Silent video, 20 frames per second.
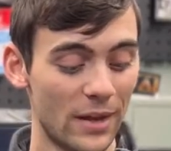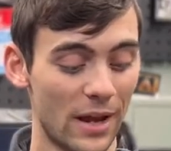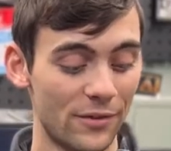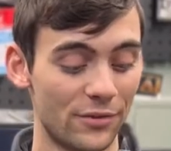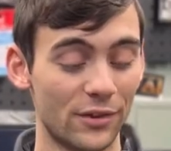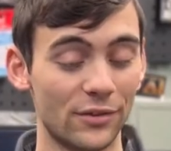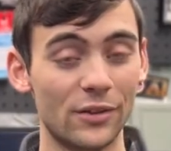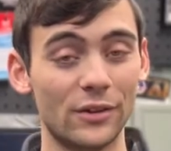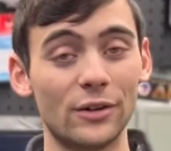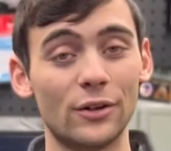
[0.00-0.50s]
I
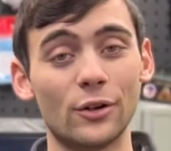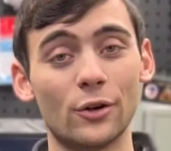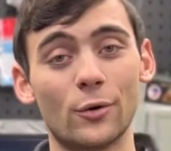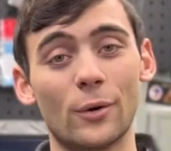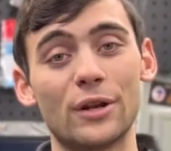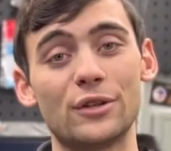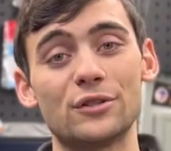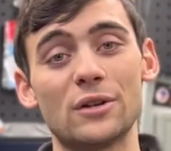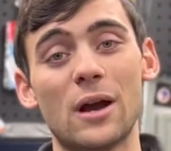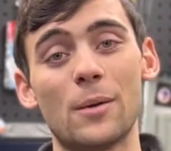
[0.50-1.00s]
think they did a
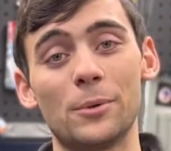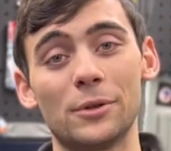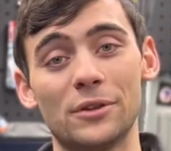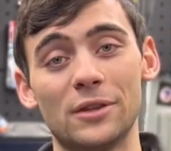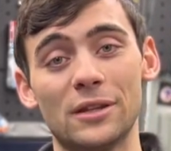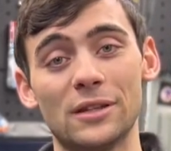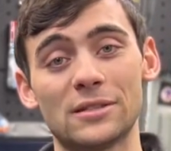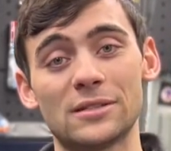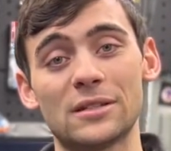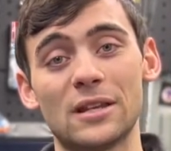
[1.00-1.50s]
great job with
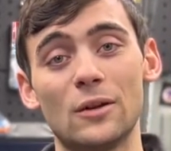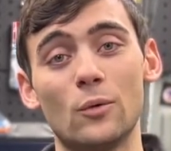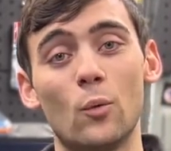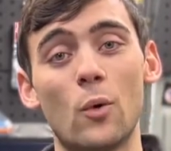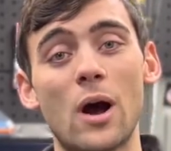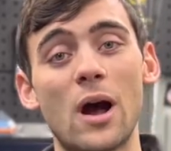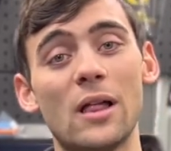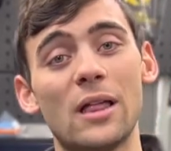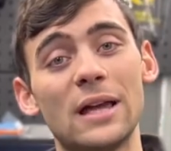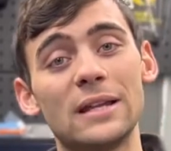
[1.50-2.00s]
this, and
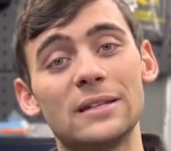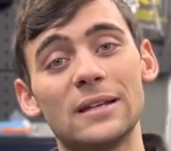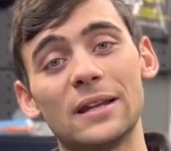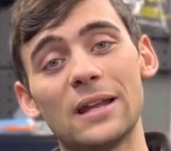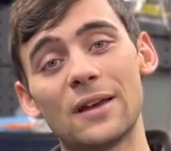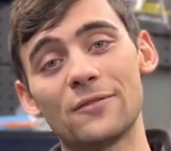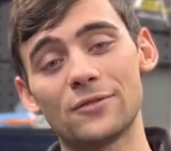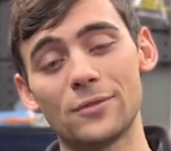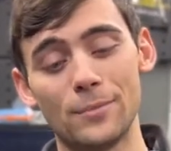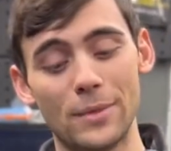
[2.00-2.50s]
while I did
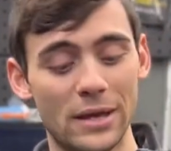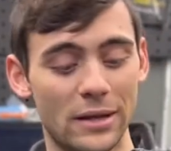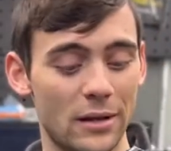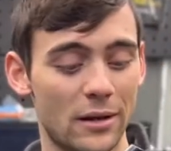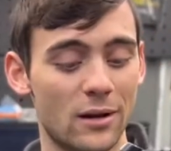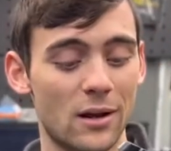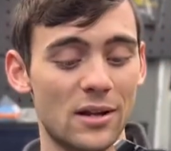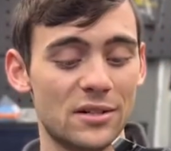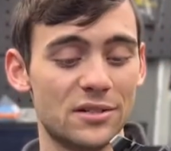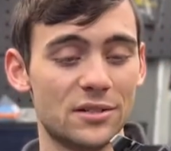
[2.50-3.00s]
have to make a
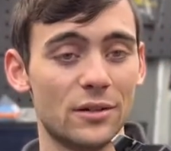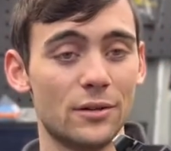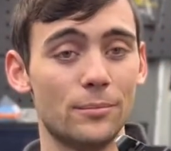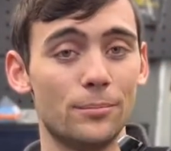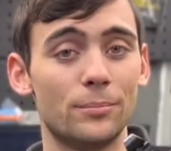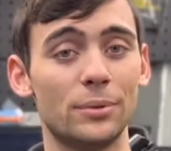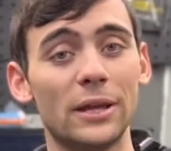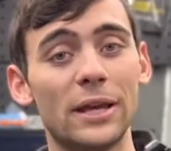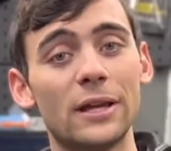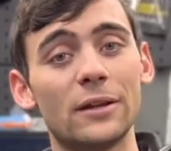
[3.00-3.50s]
custom
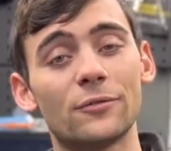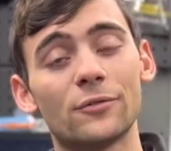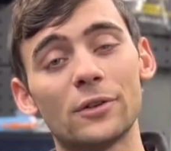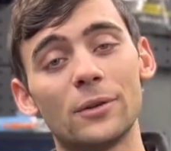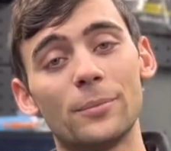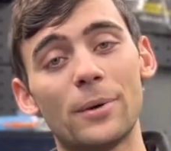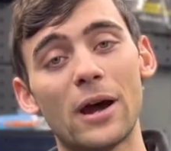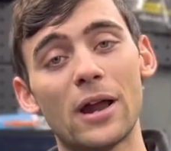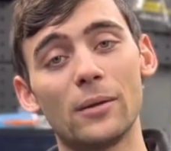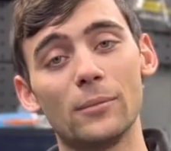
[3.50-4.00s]
plate for
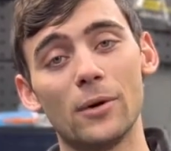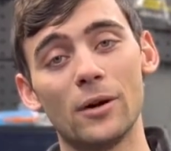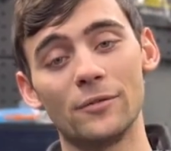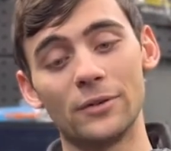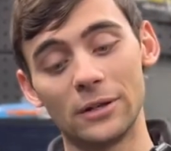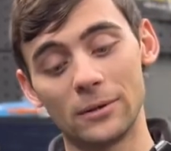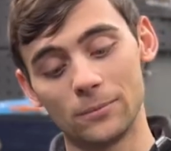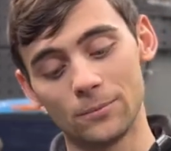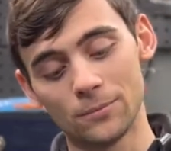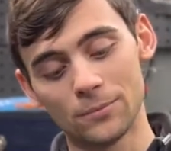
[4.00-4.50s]
the bottom of
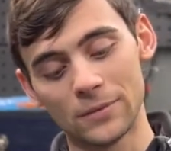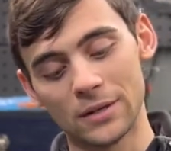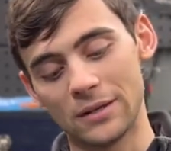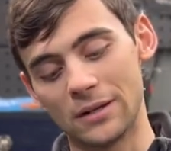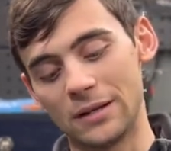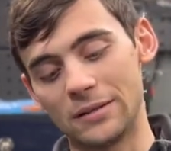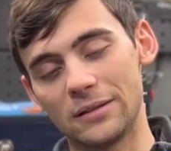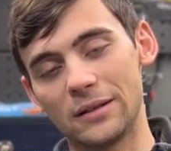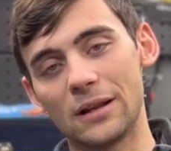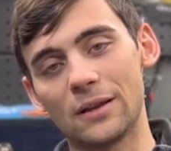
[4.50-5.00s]
it,
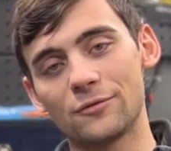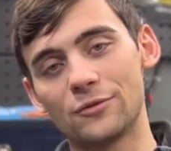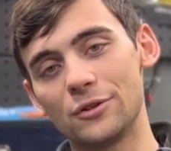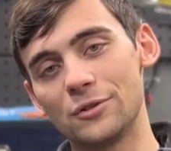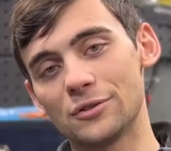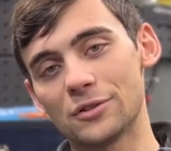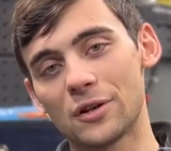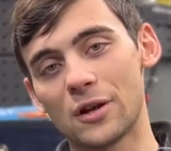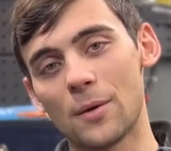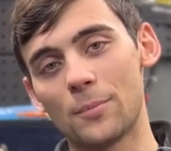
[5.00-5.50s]
and I did have to
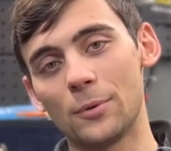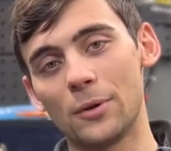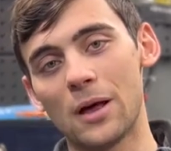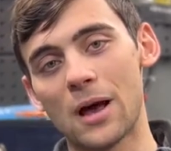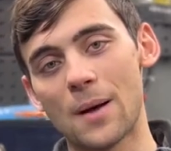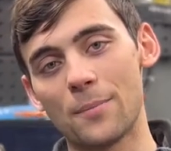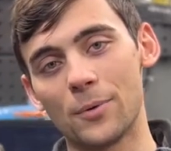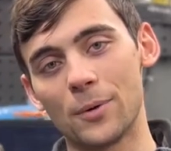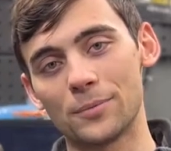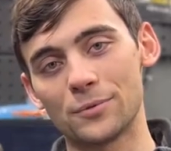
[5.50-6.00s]
use a couple
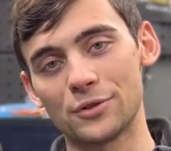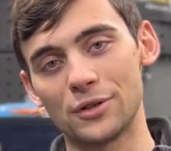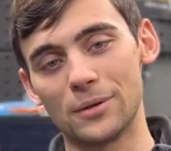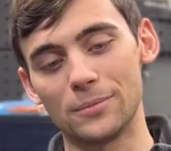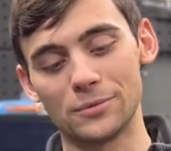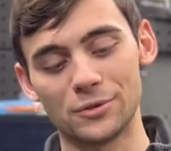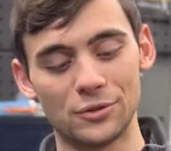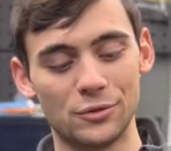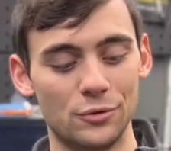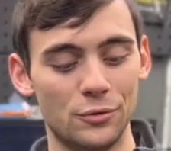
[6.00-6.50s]
hop-up
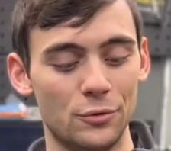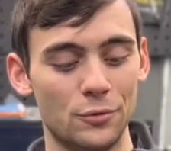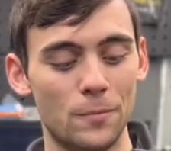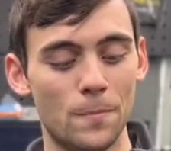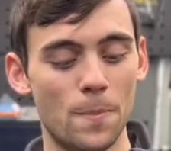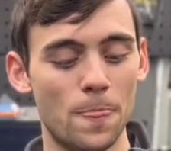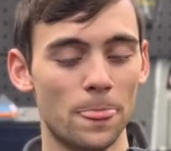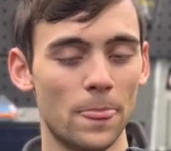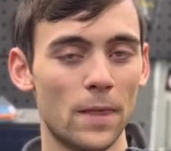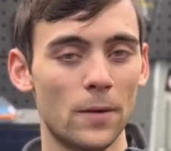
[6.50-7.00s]
shims to
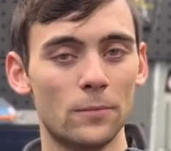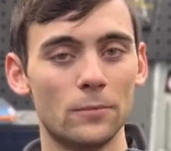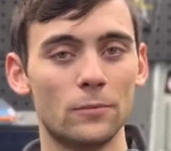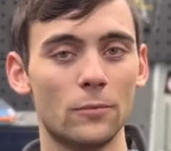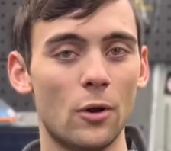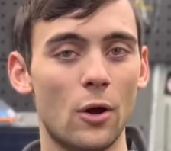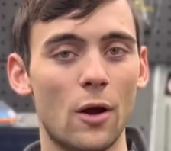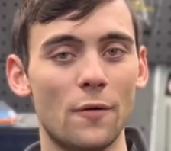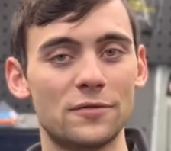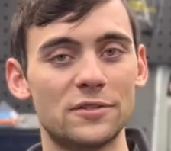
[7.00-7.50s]

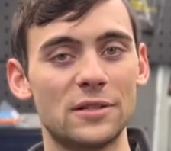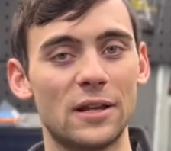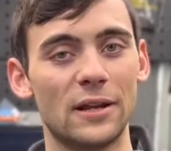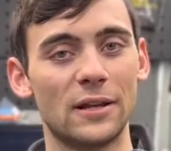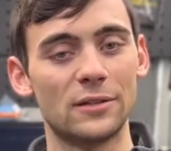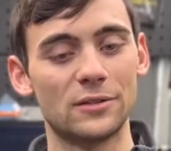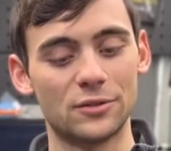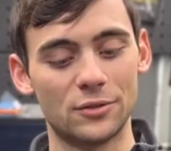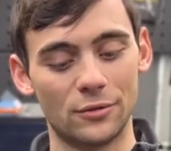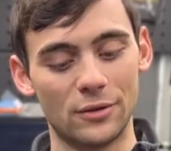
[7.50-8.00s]
offset
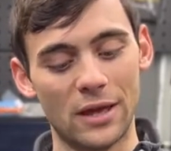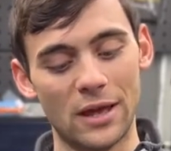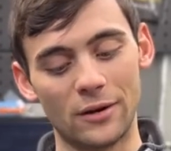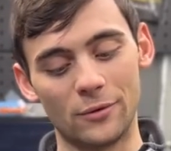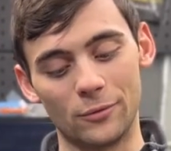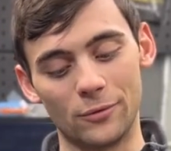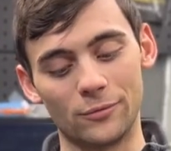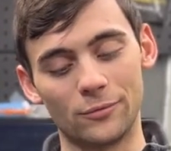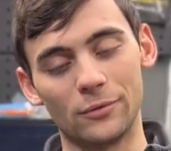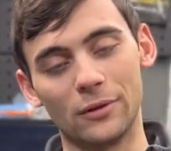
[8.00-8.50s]
it so that
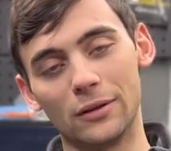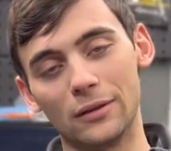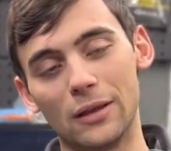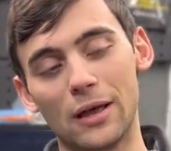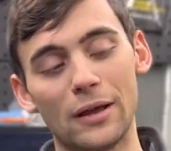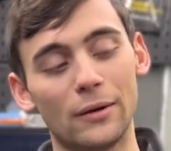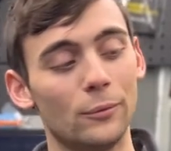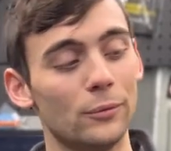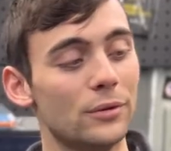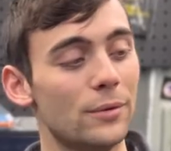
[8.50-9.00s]
it would
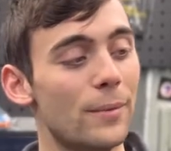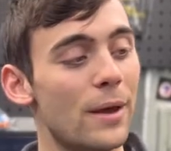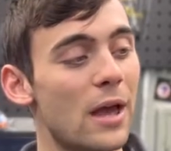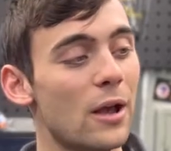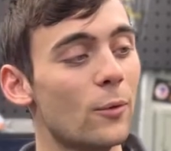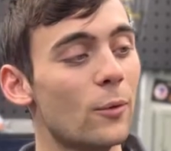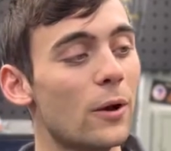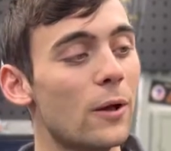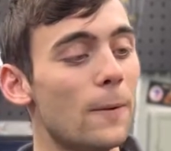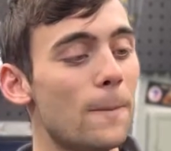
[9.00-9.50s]
align with the
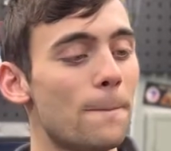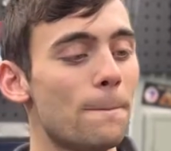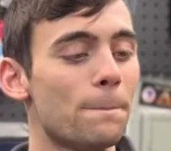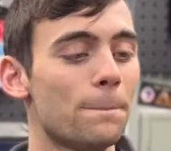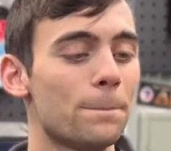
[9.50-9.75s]
Magwell,